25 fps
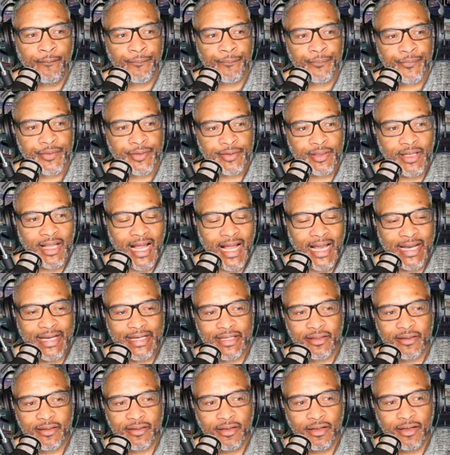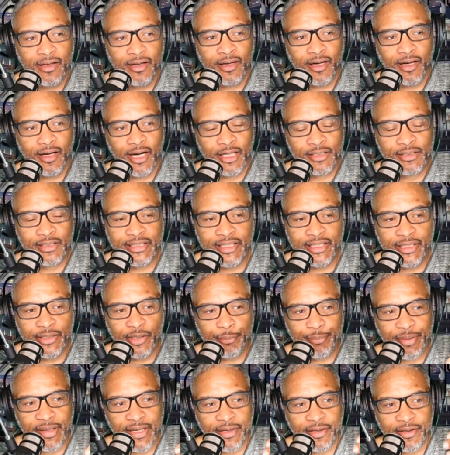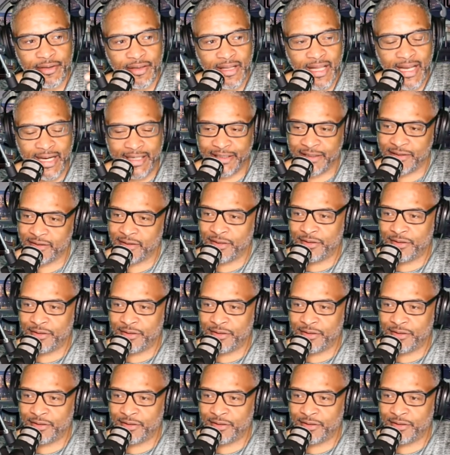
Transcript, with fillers: Like a little bit of like